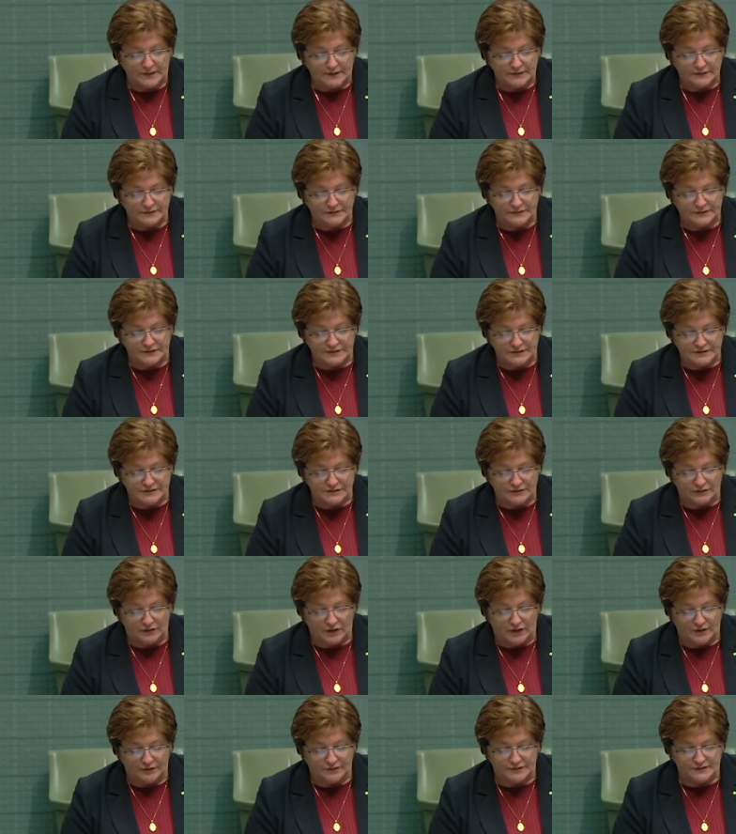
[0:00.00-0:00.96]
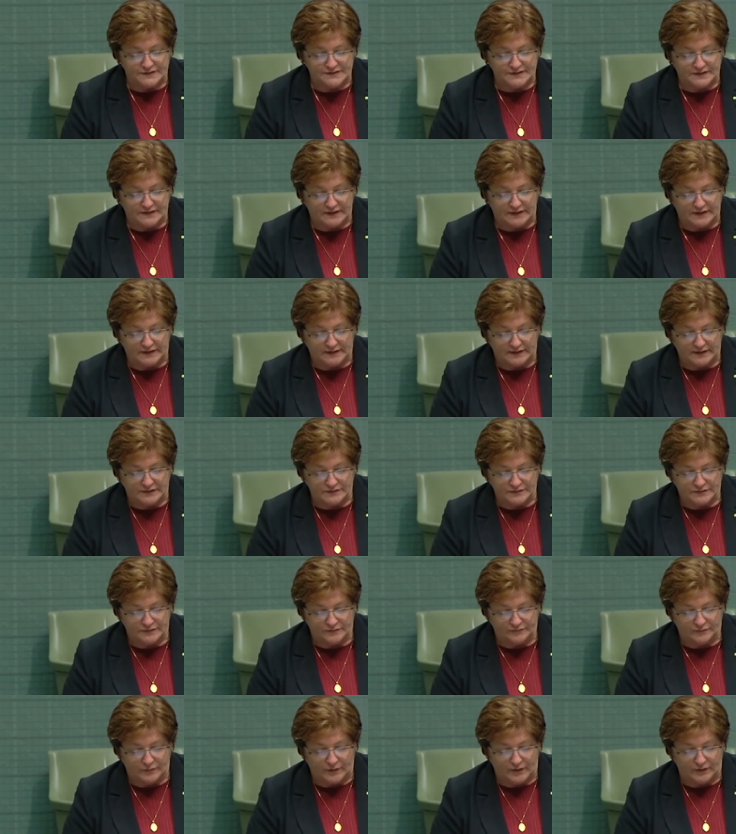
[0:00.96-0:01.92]
the traditional owners in the
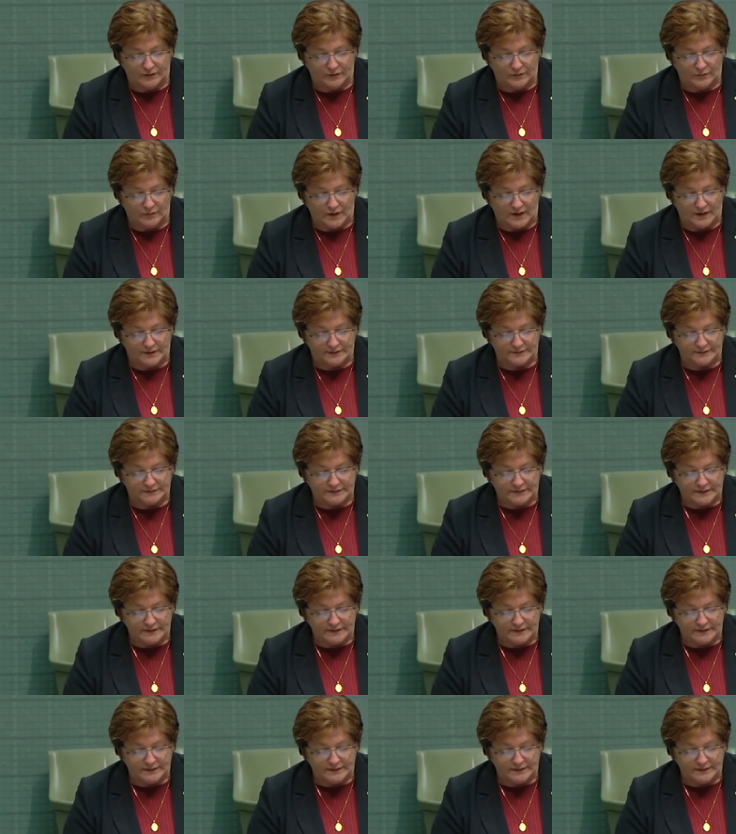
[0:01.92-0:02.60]
electorate of Werriwa.